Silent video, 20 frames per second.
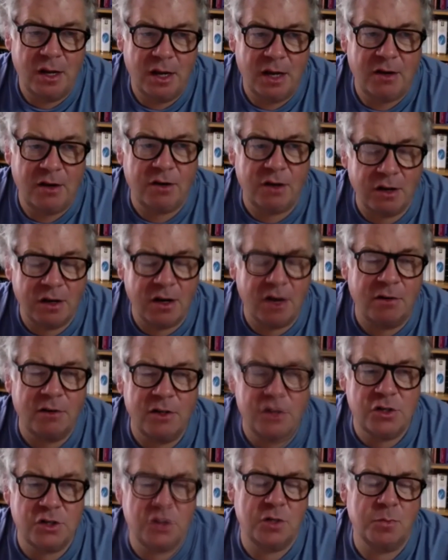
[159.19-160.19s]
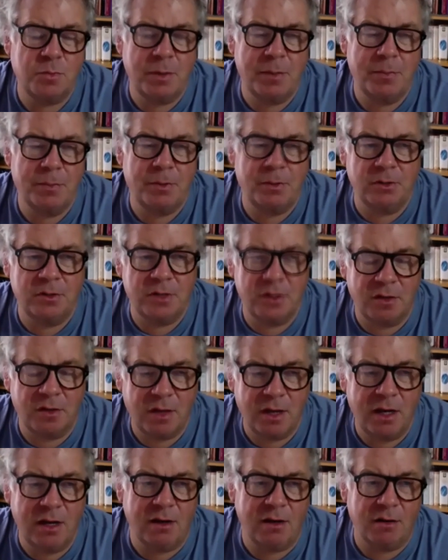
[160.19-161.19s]
it encourages people to
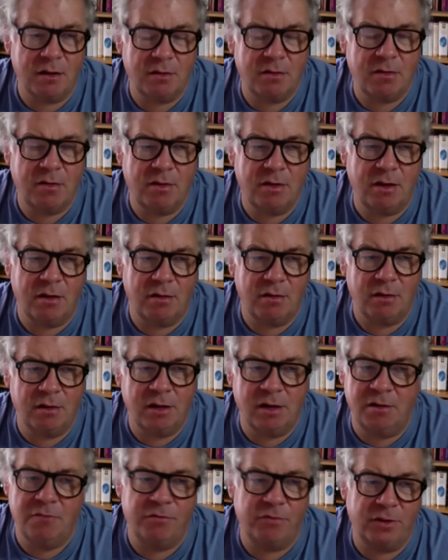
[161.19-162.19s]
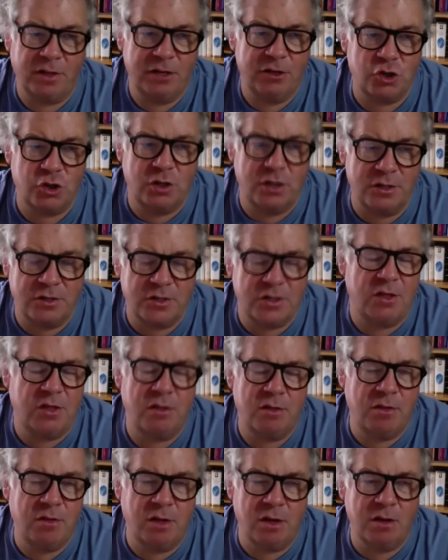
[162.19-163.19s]
think that inflation isn't
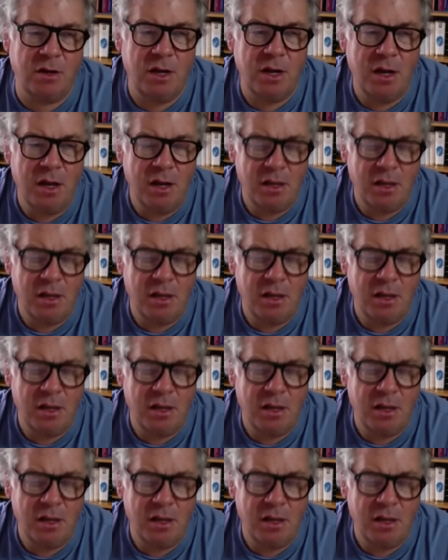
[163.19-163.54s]
the